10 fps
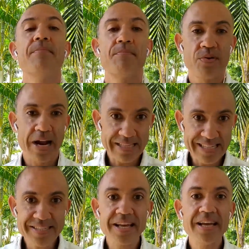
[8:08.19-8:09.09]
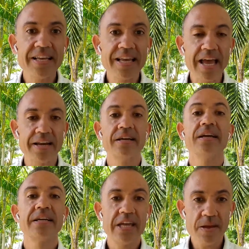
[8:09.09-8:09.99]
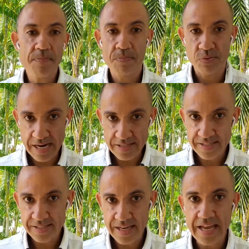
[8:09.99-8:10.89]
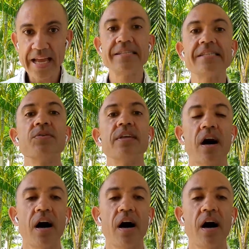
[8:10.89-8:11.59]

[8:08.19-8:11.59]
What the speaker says: Practice again. Keep practicing until the